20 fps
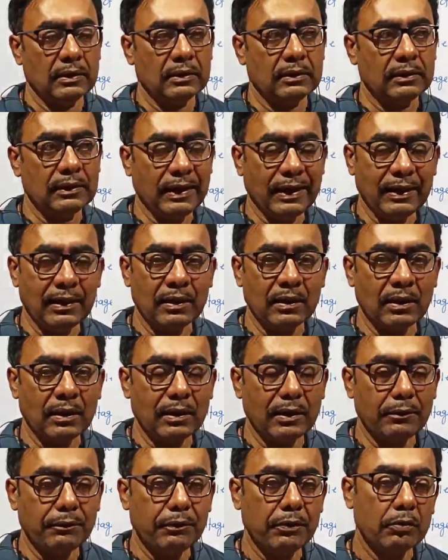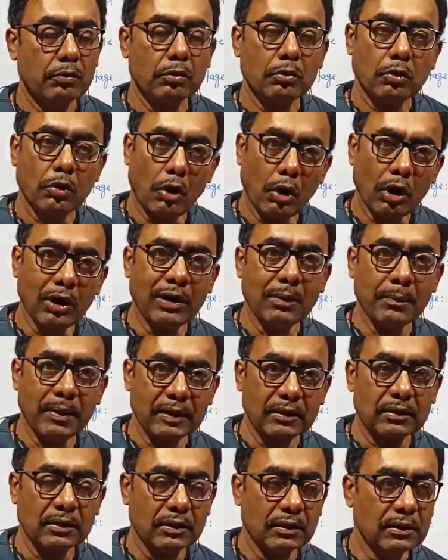then if you call a
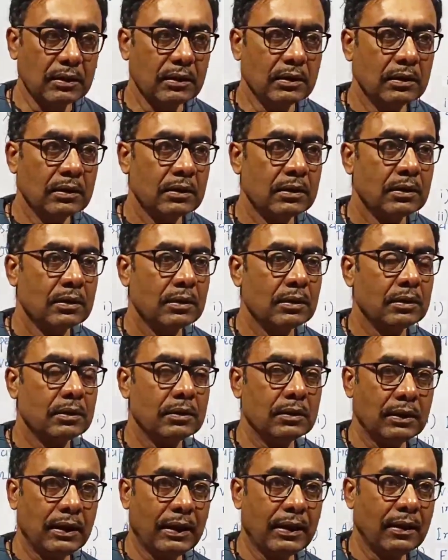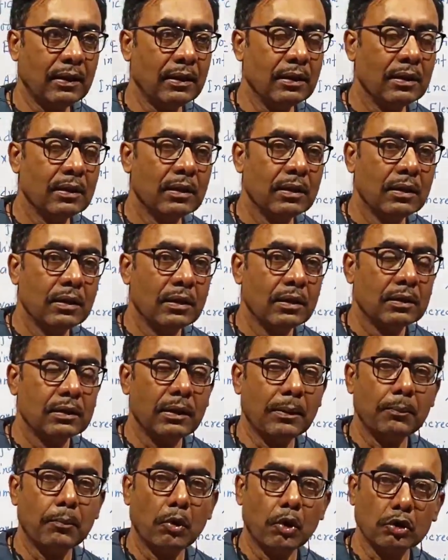method, then
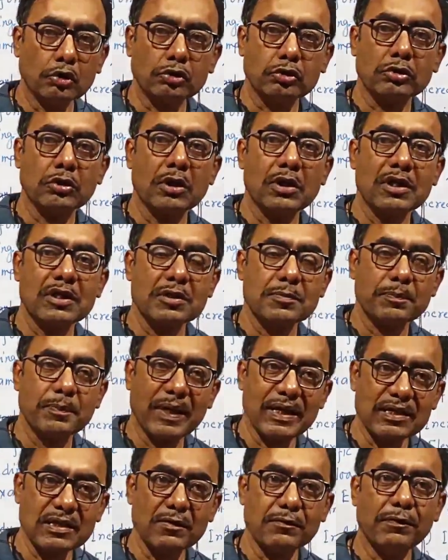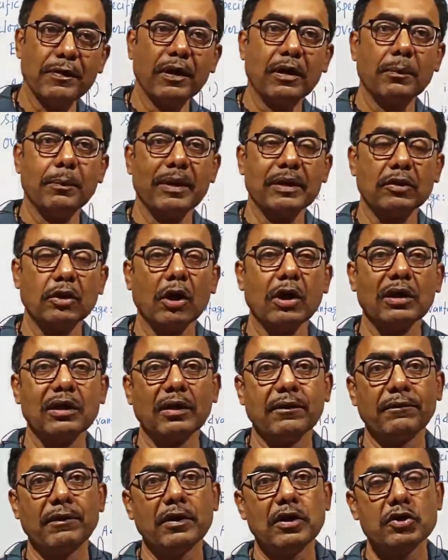the most specific method
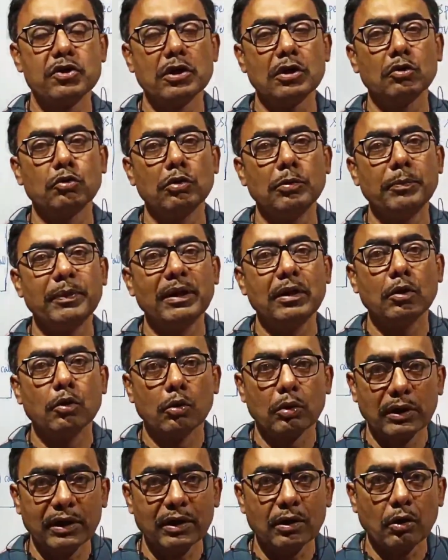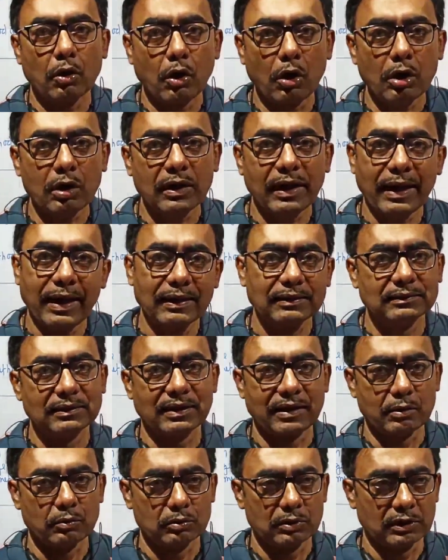definition will be loaded or
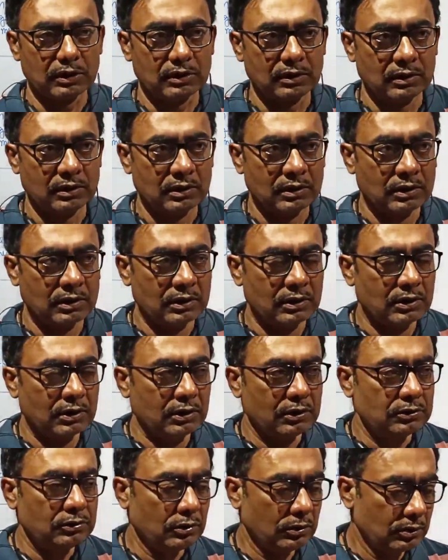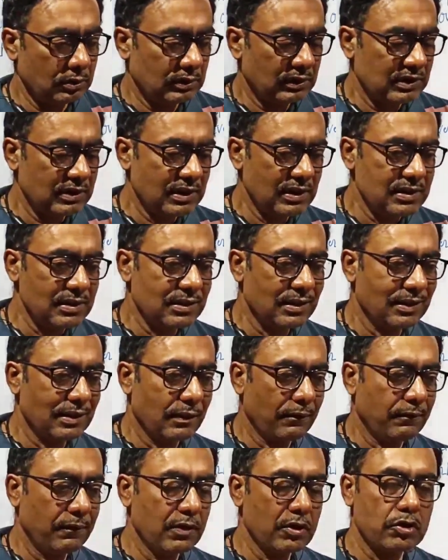executed. So this is the
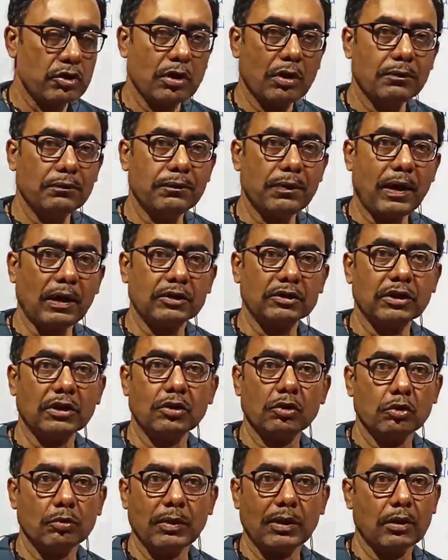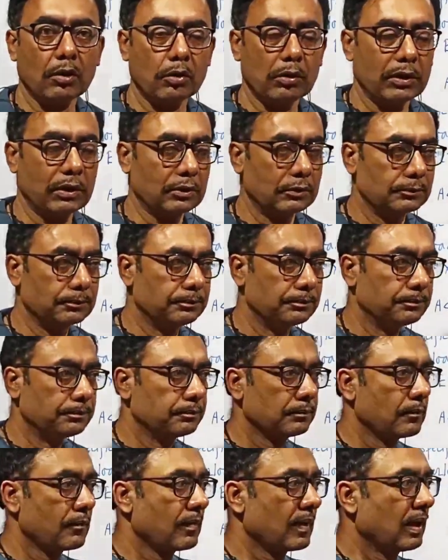definition of function overloading.
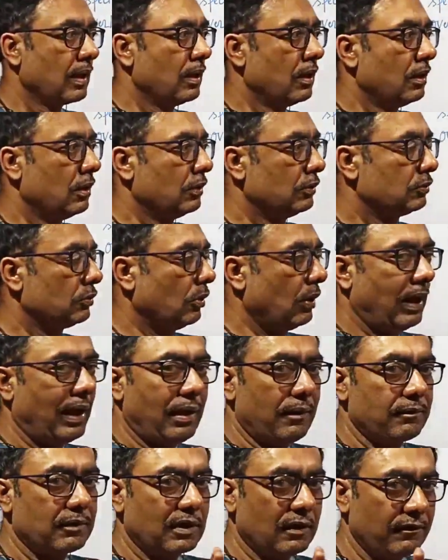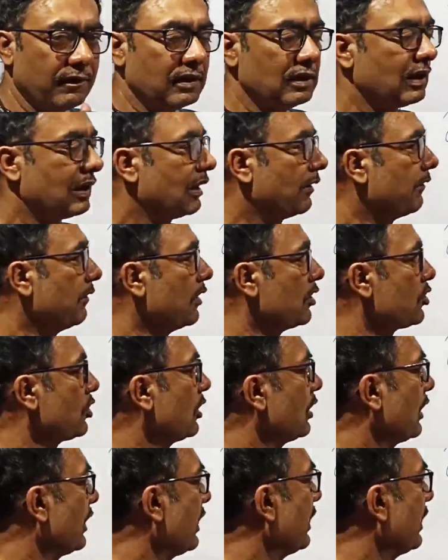So I have given the definition